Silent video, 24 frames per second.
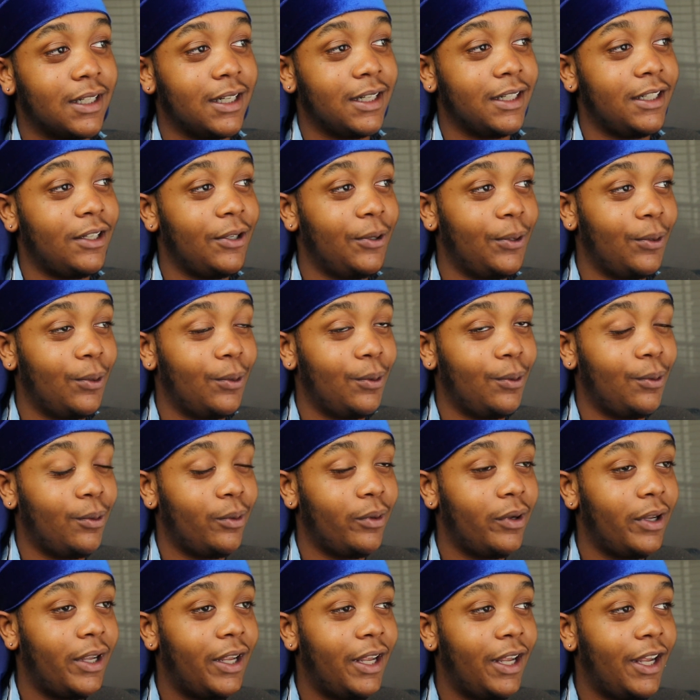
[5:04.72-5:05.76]
Like
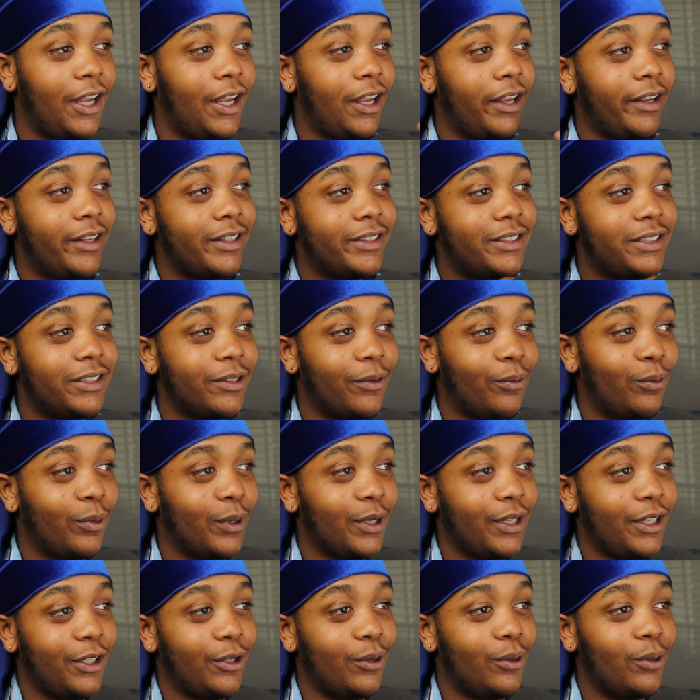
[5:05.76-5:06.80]
so
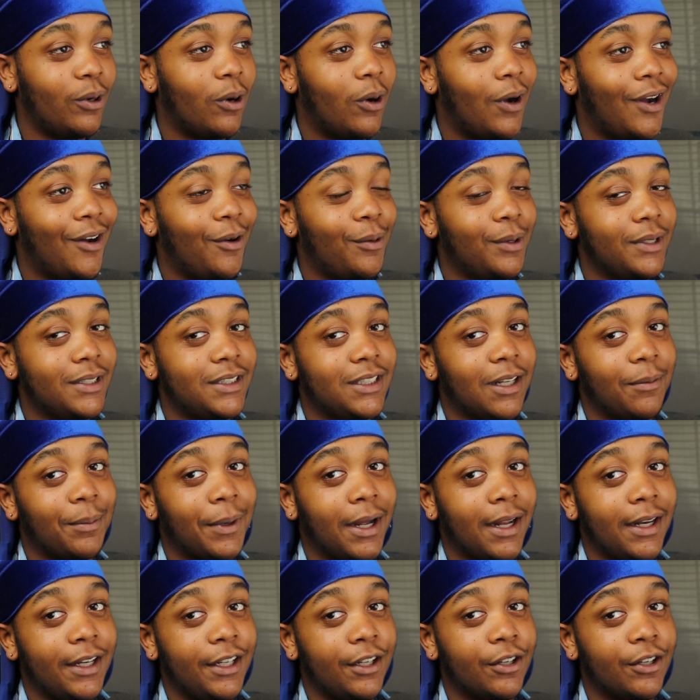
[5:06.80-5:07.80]
when you go out with somebody,